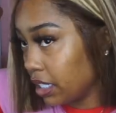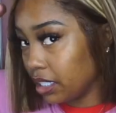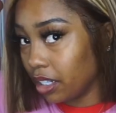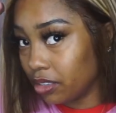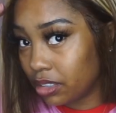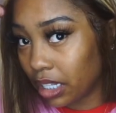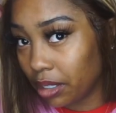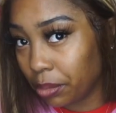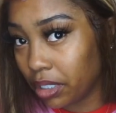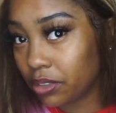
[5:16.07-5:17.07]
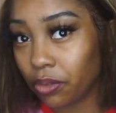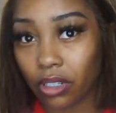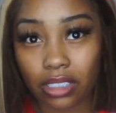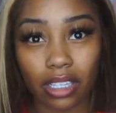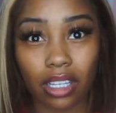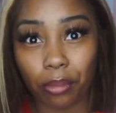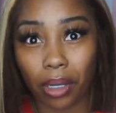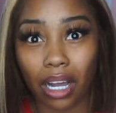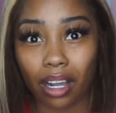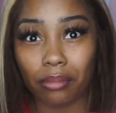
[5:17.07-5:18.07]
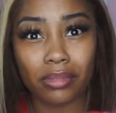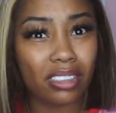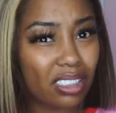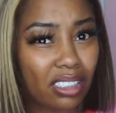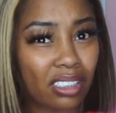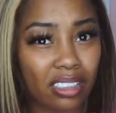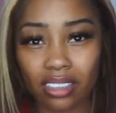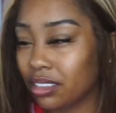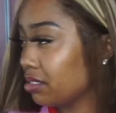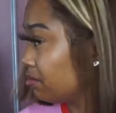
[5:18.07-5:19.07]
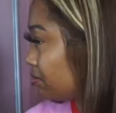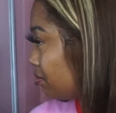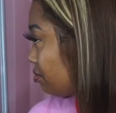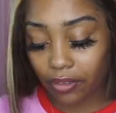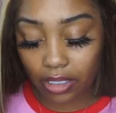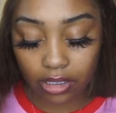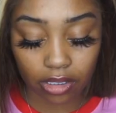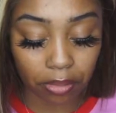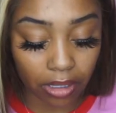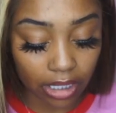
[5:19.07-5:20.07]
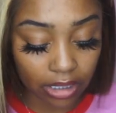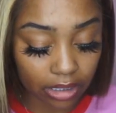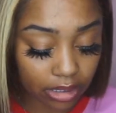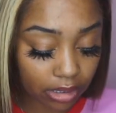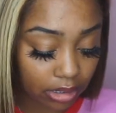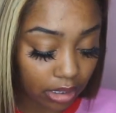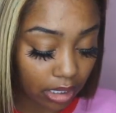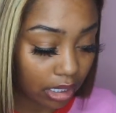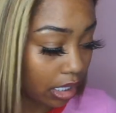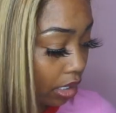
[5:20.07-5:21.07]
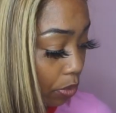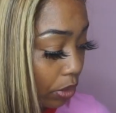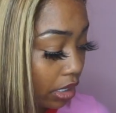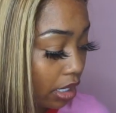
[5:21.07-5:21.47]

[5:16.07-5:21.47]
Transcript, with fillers: it don't take much for it to look bomb. finish applying this and then we can